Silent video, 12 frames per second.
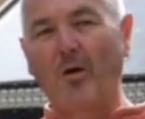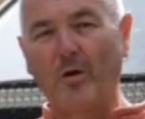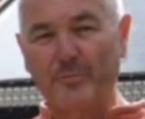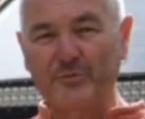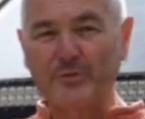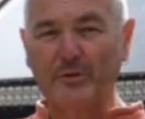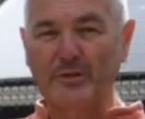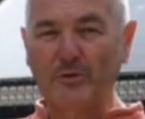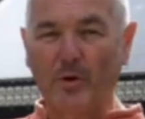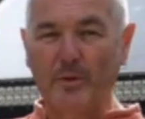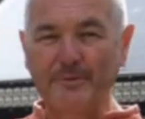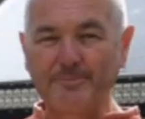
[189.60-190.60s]
I'm Scotty
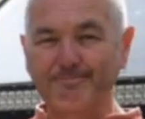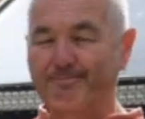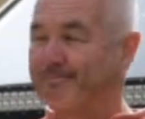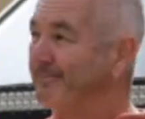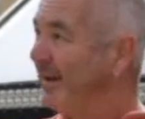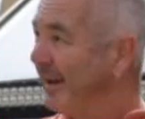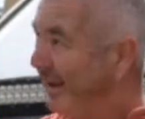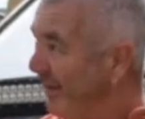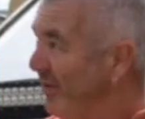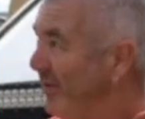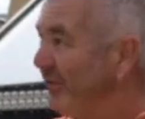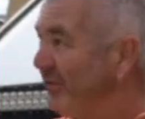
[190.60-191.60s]
Heiman,
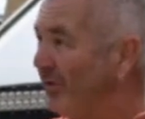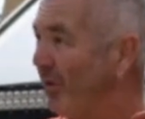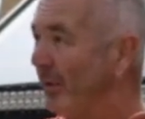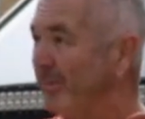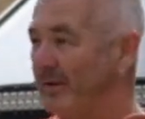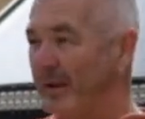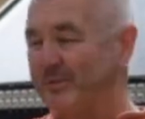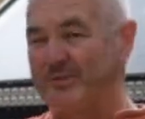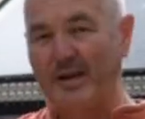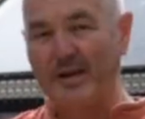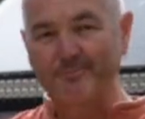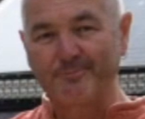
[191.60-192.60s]
this is Heiman
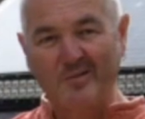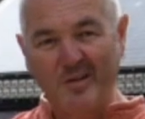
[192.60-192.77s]
Habitat,